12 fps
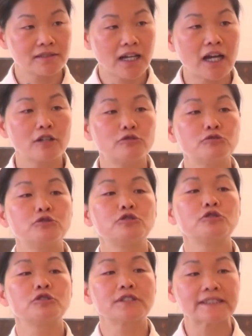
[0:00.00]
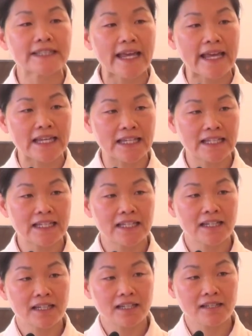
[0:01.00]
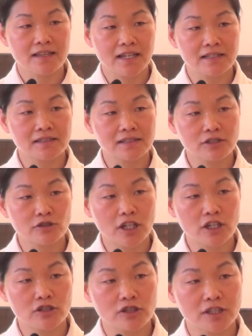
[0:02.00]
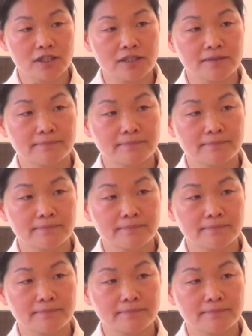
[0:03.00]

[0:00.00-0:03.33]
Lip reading: How would you say in that situation?